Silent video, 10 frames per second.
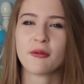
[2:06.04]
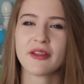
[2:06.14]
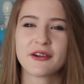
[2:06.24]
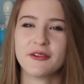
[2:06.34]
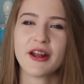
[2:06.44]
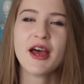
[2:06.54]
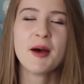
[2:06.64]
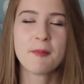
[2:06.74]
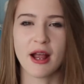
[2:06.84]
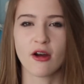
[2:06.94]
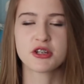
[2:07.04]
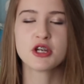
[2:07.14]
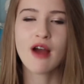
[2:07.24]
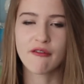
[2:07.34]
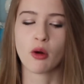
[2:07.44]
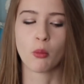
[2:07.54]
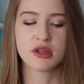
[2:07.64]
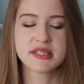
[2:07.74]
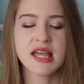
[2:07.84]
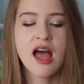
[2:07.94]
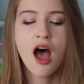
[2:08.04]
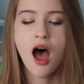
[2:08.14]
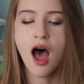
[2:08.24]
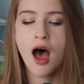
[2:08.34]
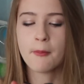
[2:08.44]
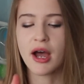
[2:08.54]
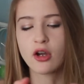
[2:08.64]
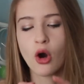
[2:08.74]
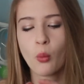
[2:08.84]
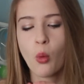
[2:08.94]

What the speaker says: know what they're called, but I got two Revlon ones. I got